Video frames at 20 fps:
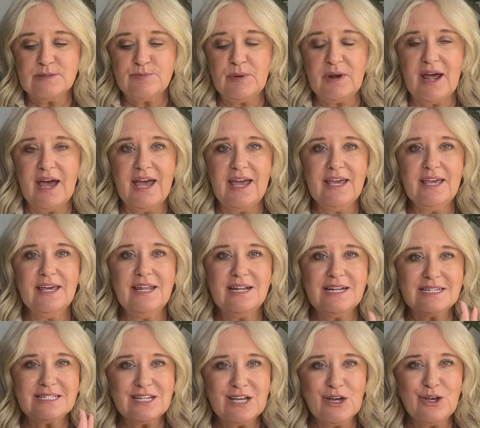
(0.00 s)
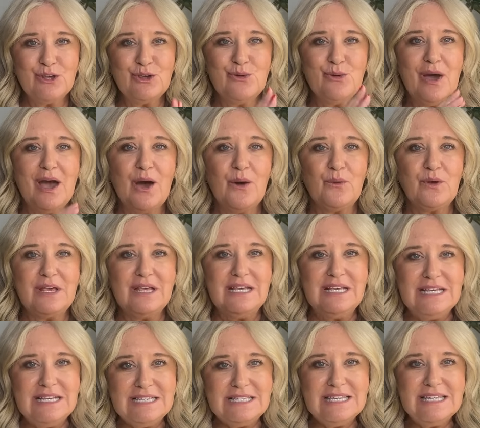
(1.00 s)
but I cannot tell you how
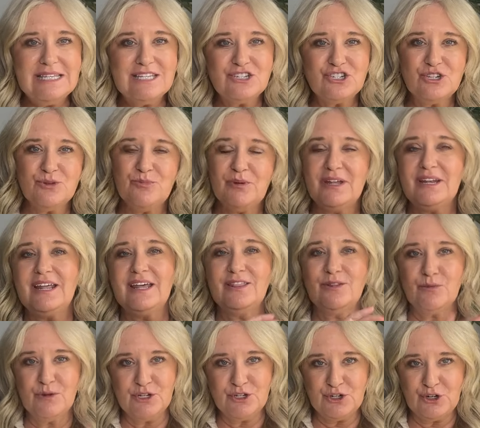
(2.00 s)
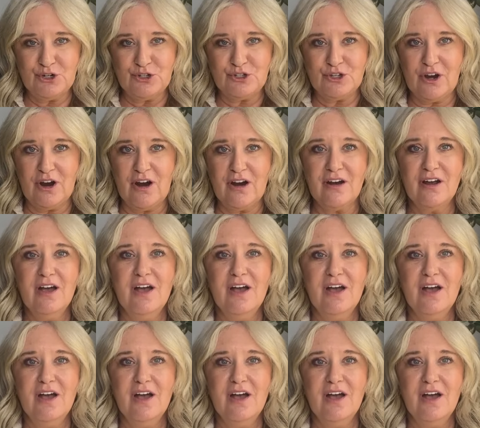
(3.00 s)
easy the shipping and the returns are.